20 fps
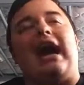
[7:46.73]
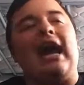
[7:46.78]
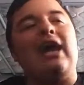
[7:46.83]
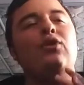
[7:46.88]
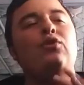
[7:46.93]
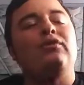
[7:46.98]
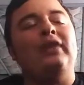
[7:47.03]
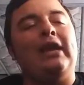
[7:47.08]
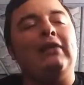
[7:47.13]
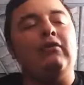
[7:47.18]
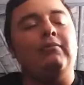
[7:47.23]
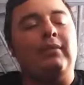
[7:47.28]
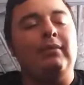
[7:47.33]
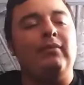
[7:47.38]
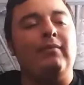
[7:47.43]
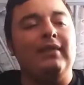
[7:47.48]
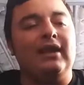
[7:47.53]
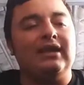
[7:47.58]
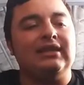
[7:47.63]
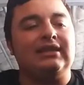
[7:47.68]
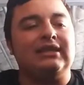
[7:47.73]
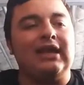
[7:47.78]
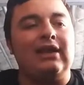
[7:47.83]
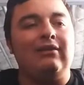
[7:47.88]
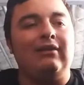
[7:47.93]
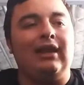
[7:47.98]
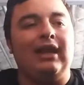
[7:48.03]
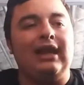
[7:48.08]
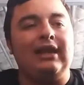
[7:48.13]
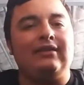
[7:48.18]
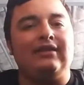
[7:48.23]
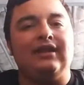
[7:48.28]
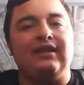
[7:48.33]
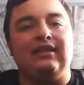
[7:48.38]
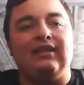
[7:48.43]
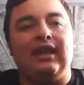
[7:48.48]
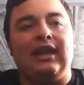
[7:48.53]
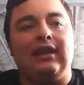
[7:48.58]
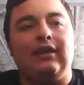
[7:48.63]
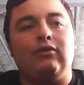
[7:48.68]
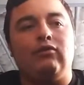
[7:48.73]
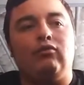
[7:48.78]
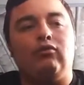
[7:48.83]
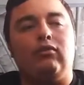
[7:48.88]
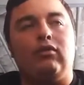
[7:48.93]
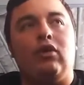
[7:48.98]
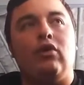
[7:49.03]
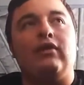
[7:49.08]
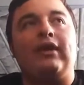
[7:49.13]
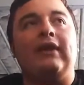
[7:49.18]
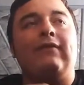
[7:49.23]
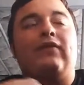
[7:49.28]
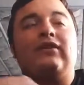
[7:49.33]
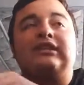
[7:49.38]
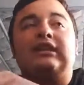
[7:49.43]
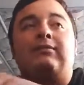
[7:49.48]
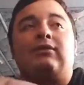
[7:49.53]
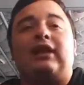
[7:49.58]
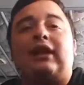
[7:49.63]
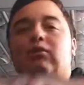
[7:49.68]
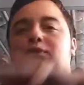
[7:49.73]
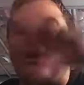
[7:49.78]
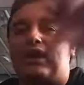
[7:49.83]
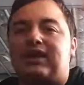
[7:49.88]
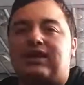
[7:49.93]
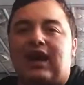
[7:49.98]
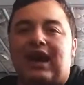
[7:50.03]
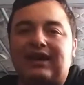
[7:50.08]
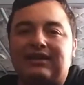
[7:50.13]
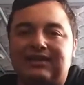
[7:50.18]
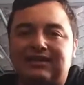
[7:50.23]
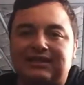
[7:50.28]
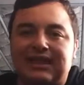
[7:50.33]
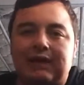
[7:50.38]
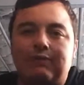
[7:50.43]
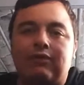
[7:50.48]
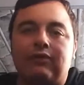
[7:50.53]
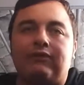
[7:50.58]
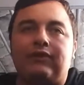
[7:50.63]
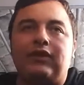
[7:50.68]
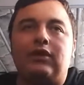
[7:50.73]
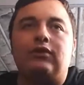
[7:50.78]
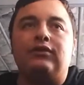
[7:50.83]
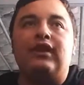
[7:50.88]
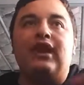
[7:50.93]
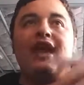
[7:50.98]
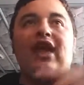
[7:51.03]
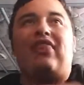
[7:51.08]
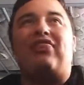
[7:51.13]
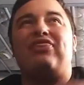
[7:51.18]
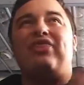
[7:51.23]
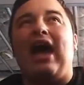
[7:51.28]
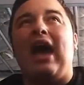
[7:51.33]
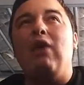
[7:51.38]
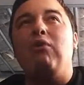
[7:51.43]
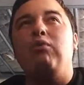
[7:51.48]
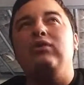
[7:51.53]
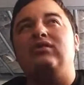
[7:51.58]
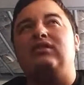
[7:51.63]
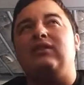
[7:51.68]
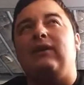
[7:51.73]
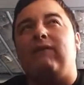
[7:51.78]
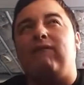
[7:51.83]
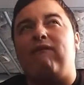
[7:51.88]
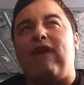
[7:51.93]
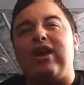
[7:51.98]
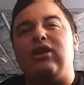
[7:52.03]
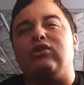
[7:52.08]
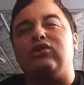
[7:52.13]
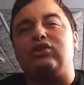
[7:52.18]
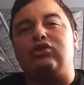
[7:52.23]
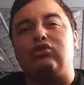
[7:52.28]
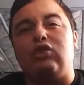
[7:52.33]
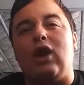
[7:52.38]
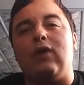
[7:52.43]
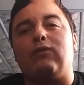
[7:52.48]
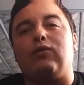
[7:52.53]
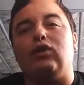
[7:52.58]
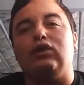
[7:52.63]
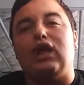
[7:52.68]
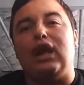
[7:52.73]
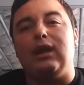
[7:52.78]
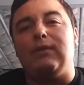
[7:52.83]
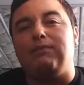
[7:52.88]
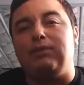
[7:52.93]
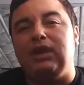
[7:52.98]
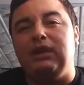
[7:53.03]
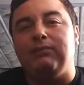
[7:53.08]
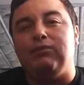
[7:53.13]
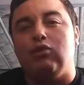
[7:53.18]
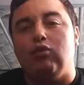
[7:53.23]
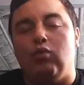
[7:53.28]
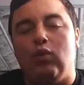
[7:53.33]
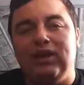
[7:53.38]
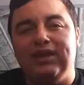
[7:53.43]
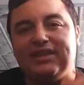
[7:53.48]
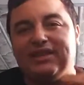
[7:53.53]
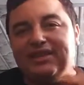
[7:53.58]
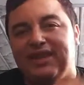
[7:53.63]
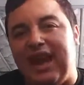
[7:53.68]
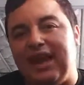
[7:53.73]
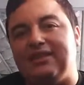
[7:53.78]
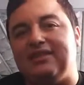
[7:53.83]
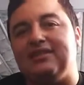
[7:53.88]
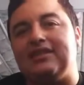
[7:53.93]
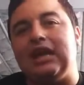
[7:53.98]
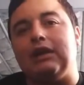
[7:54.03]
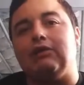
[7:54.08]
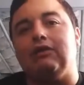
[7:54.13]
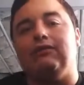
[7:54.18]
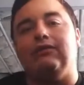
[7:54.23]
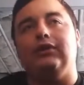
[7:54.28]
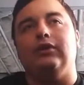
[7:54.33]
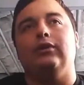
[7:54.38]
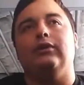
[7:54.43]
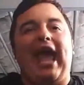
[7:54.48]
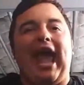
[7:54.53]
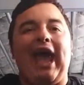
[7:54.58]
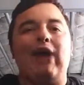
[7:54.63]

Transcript: I don't like when people make it sound like, okay, for example, like when Noctis got revealed, that was the final straw for a lot of people, once Noctis got revealed.